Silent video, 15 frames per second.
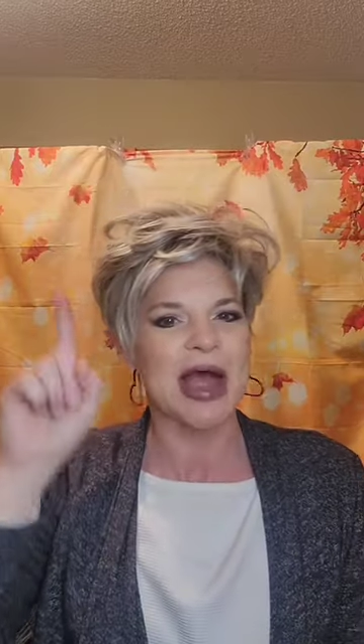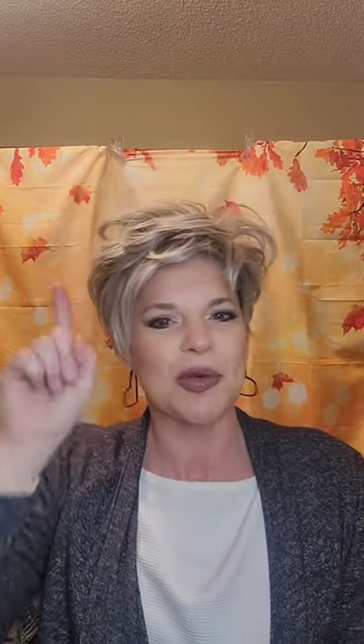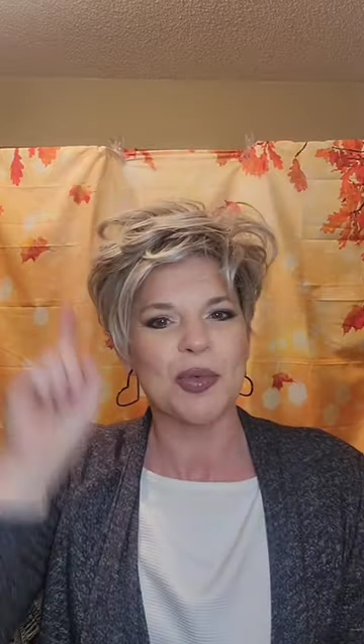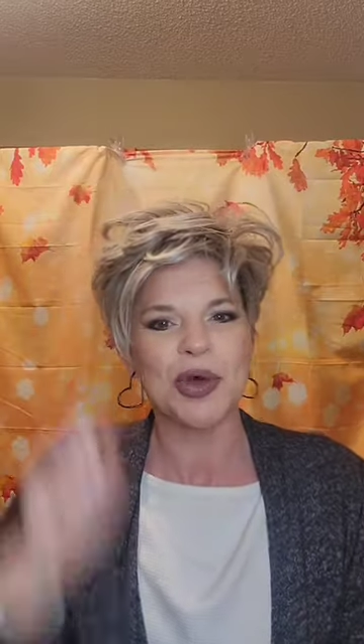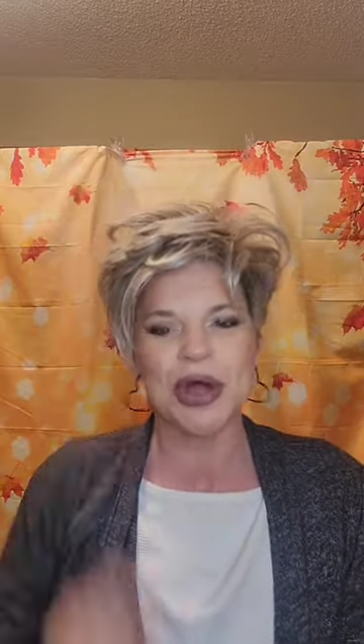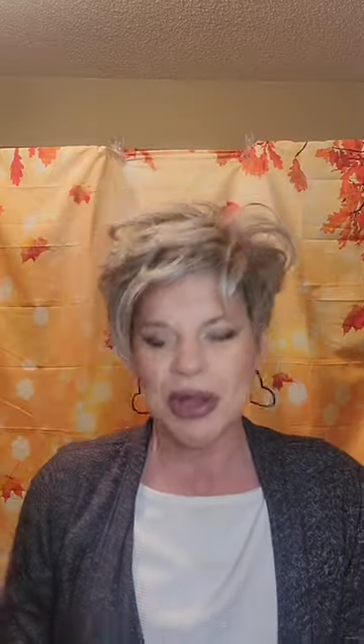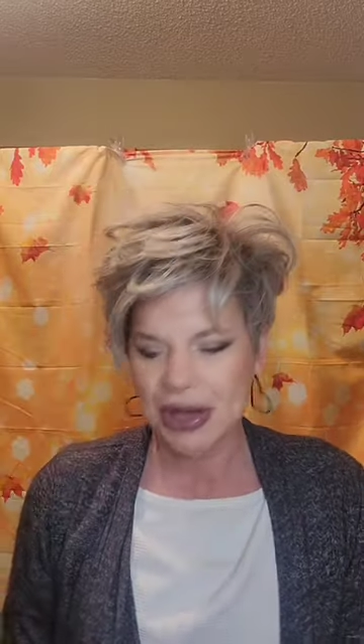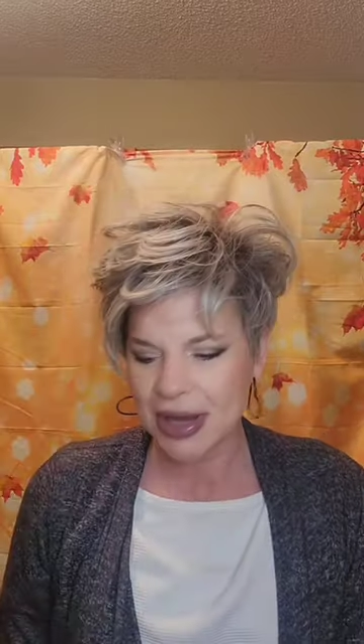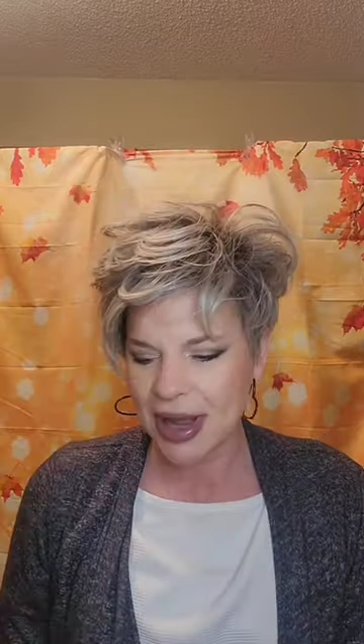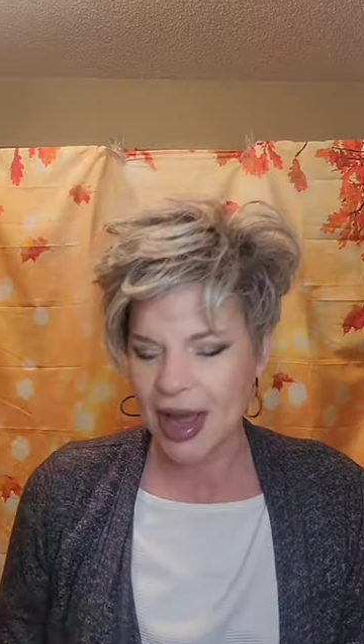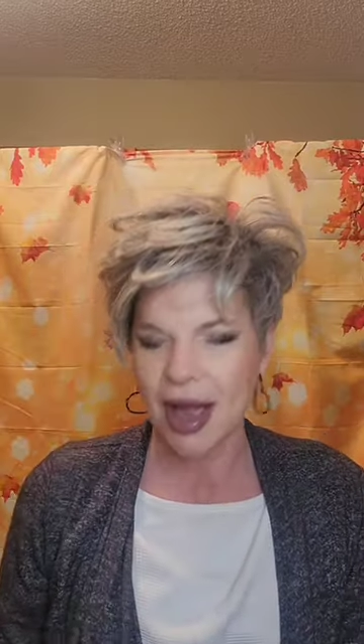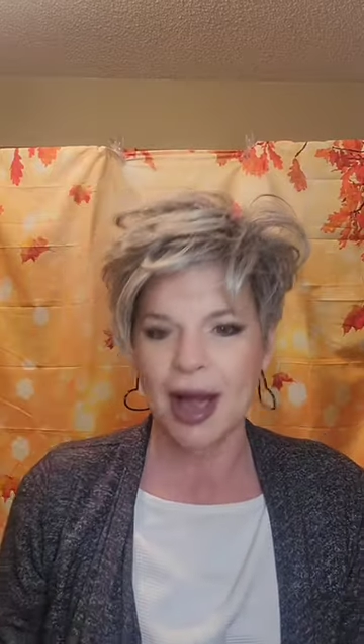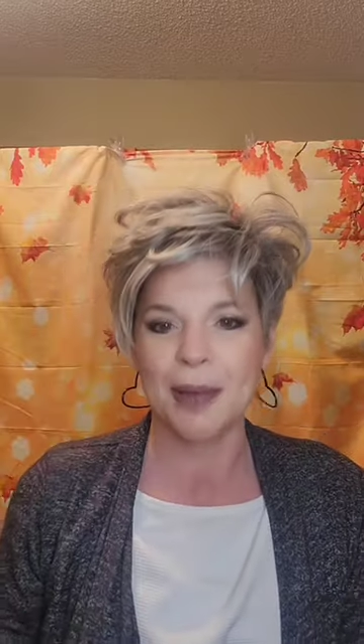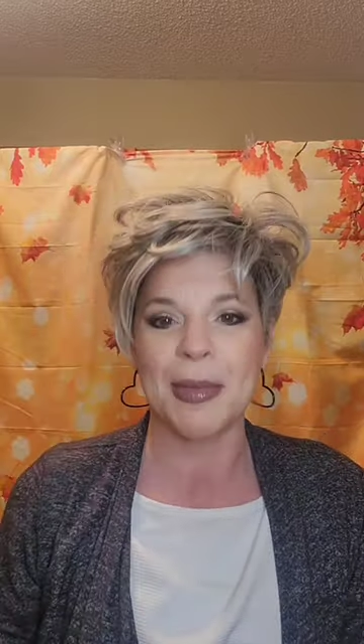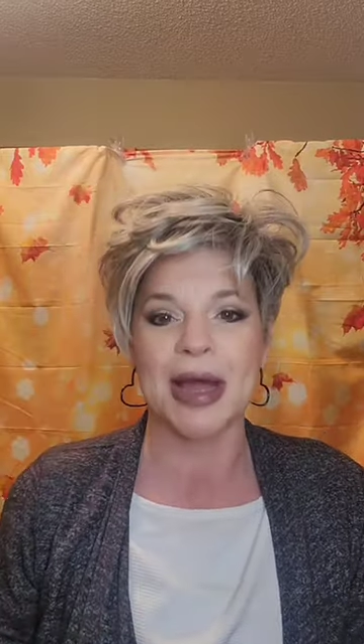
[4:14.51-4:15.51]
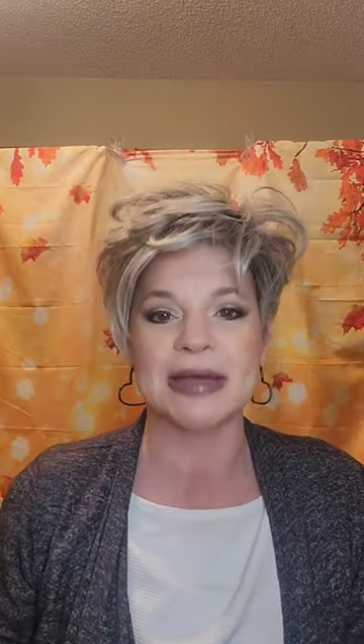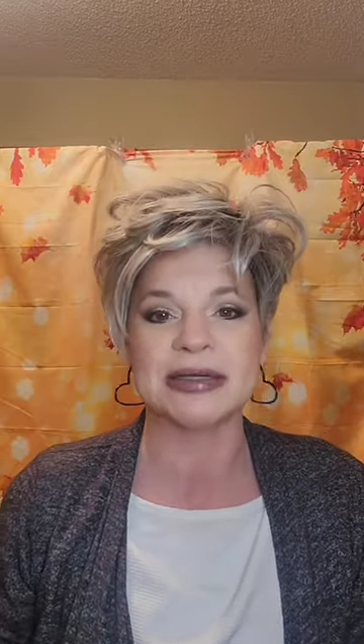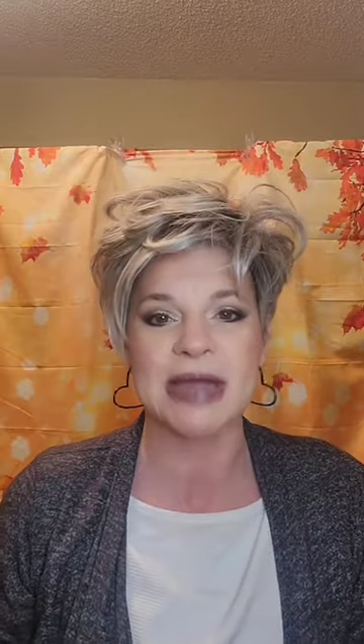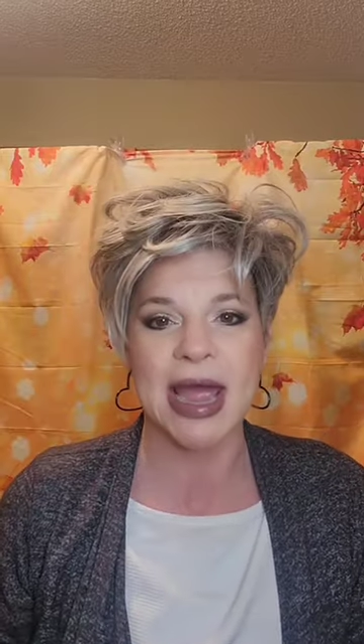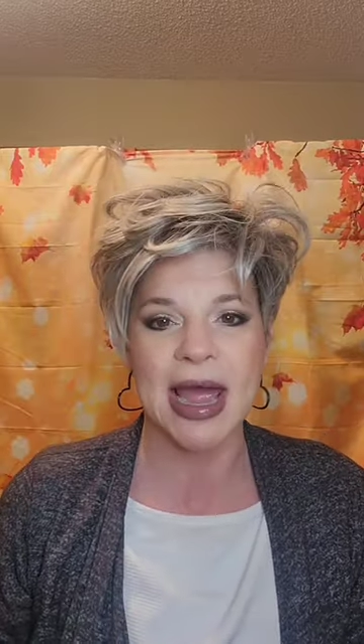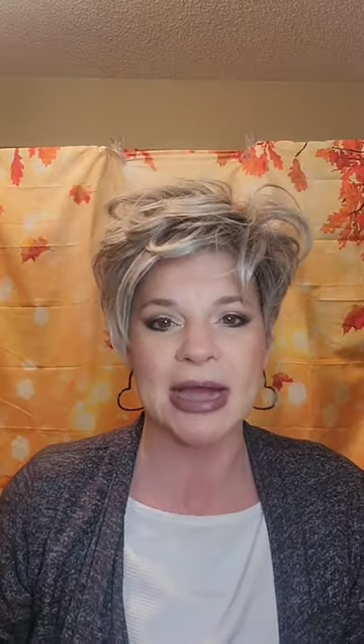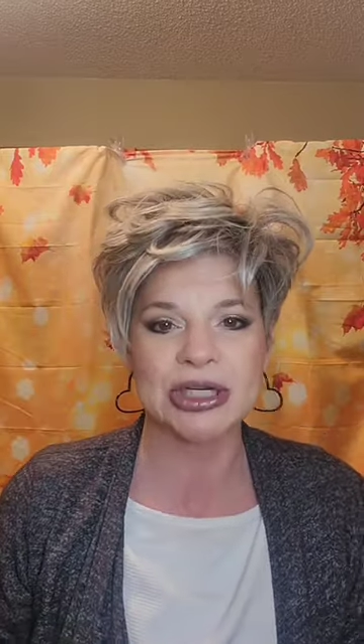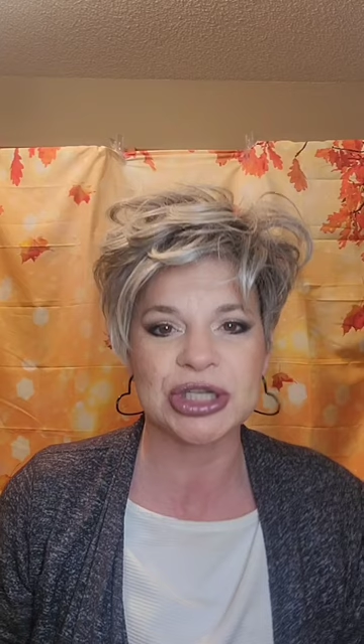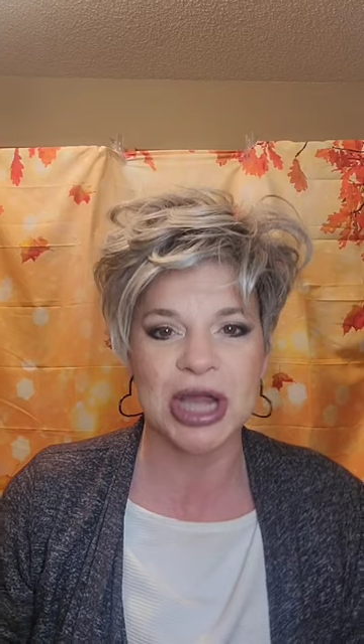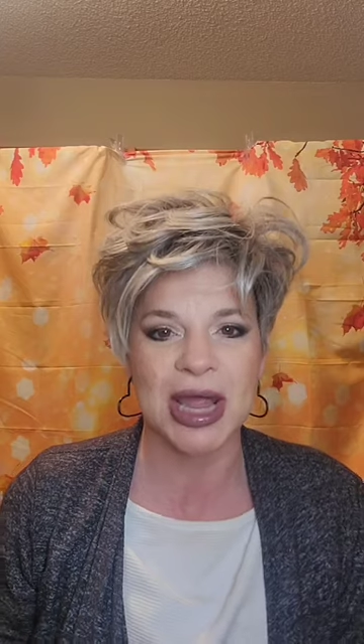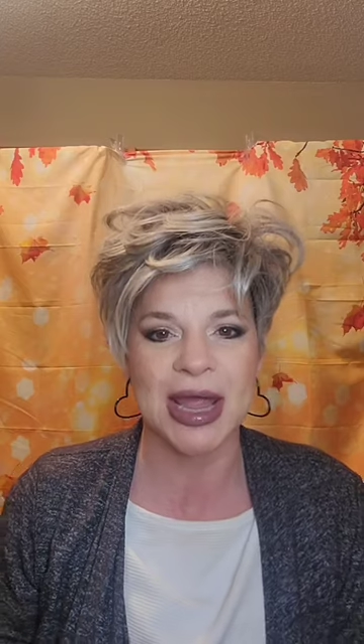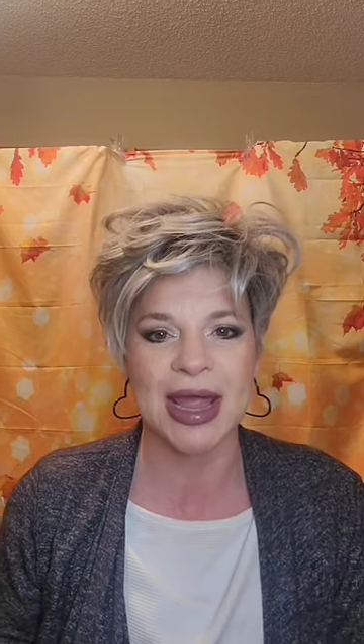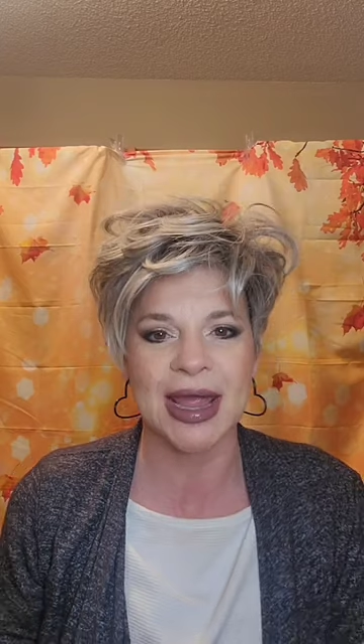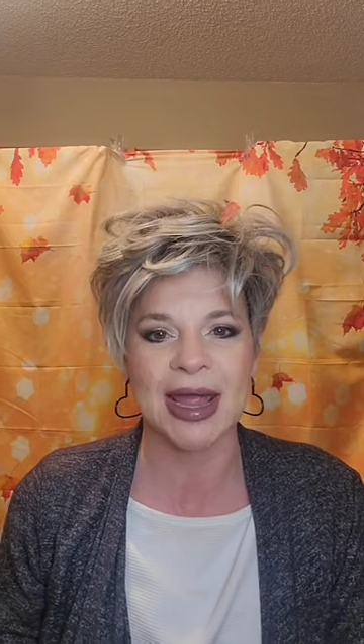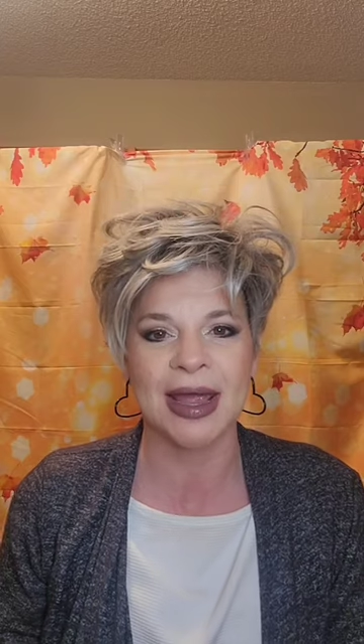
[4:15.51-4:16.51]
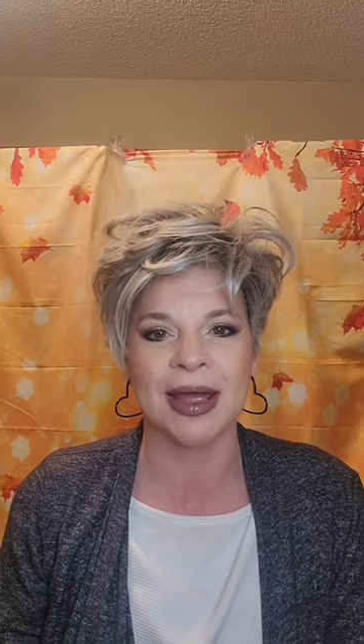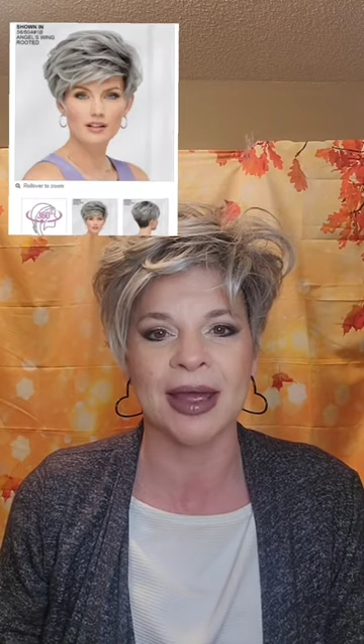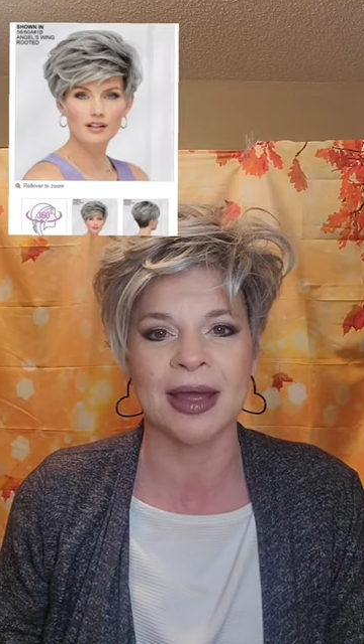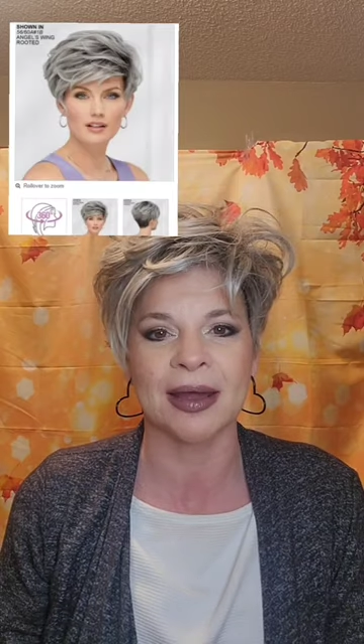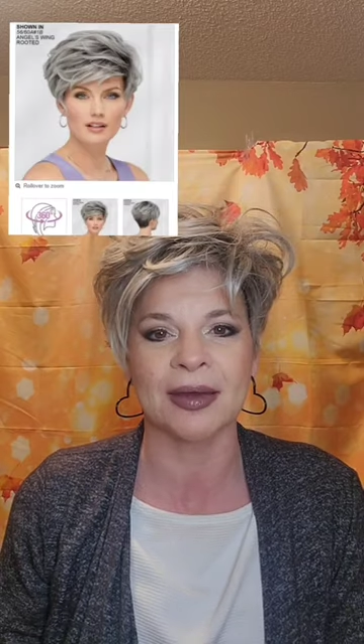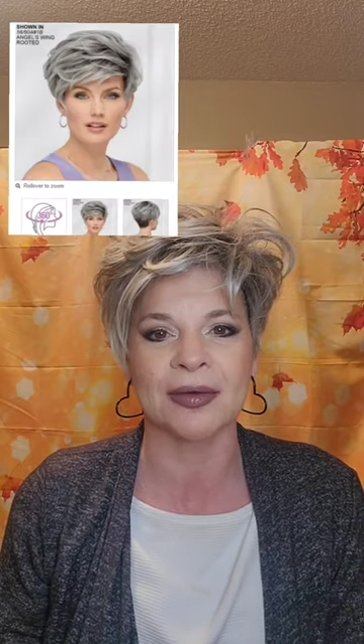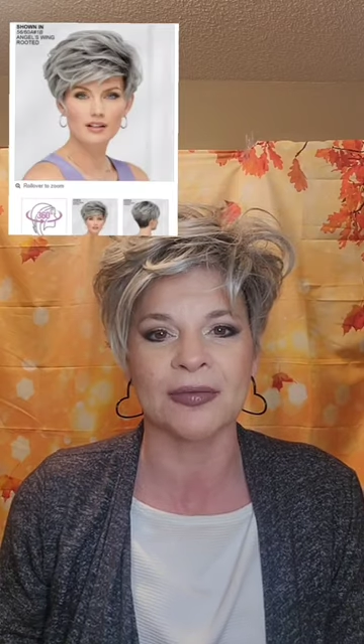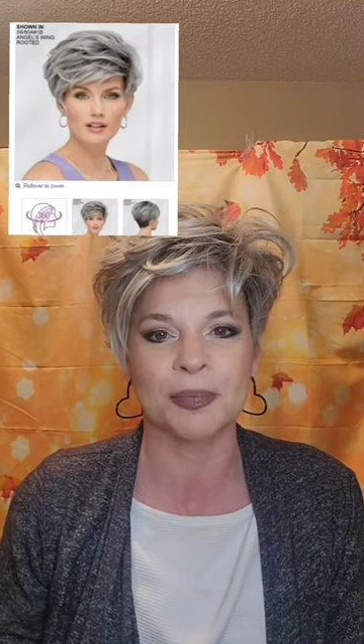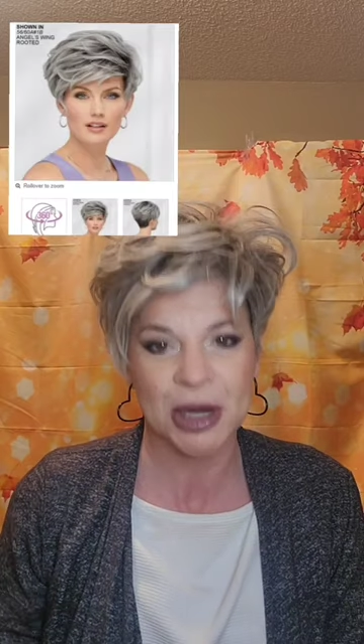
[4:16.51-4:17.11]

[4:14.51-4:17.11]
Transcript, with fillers: I will um, attach a